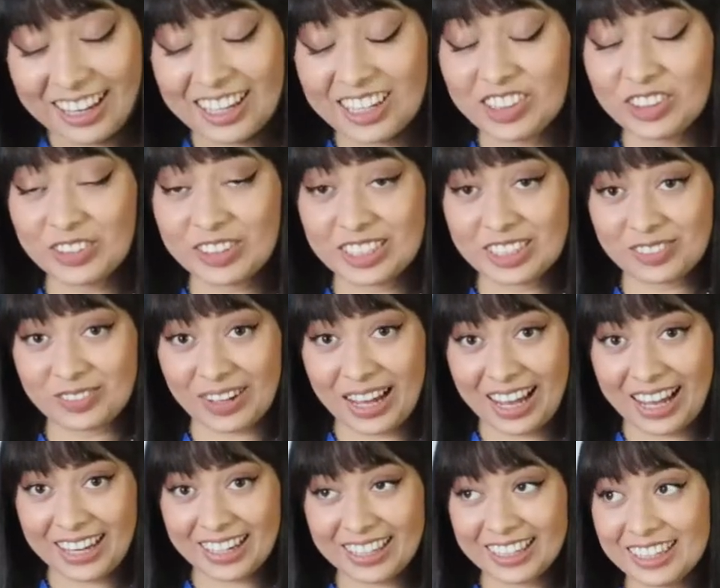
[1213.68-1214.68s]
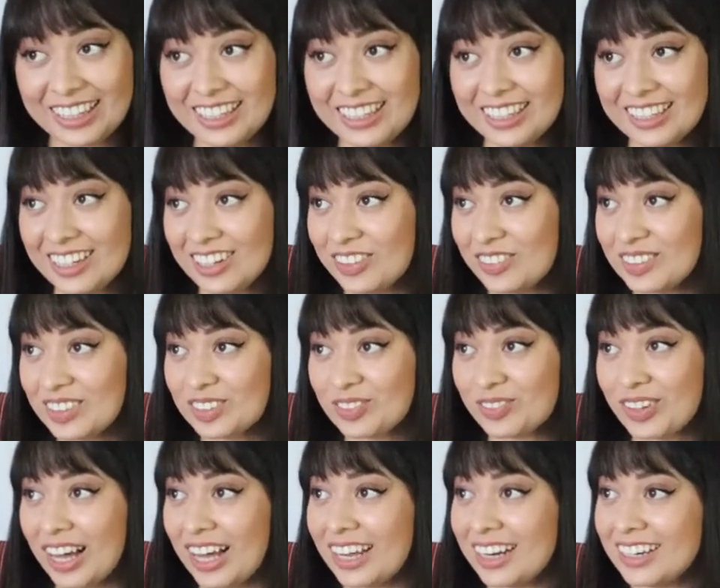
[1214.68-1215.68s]
it was bad,
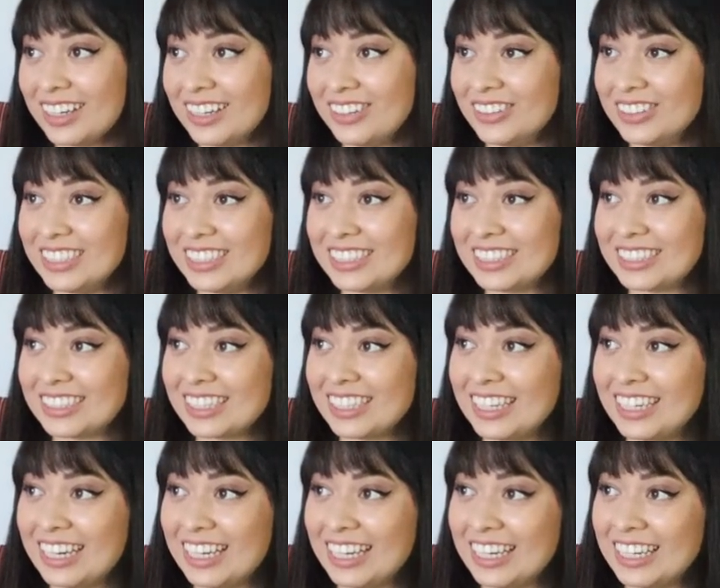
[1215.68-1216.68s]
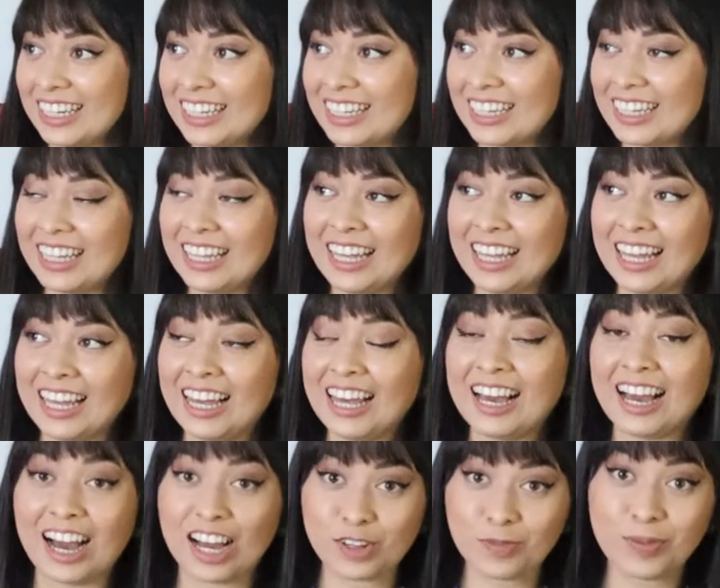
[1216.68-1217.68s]
honestly. Like,
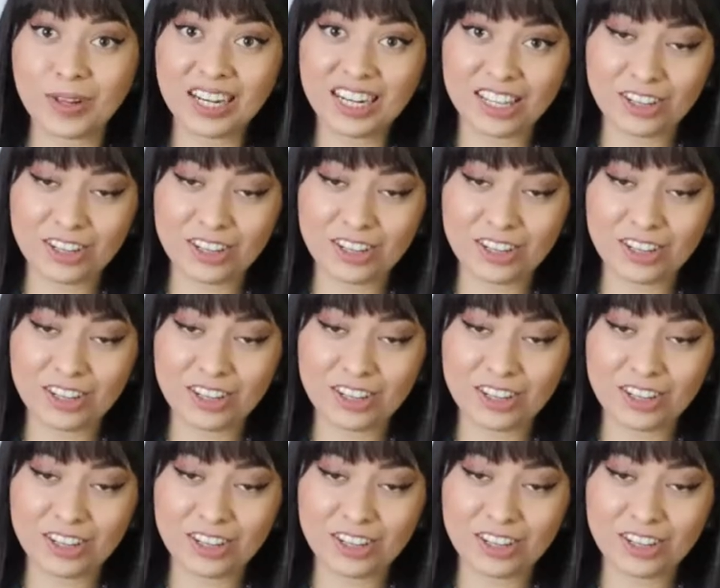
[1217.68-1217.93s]
I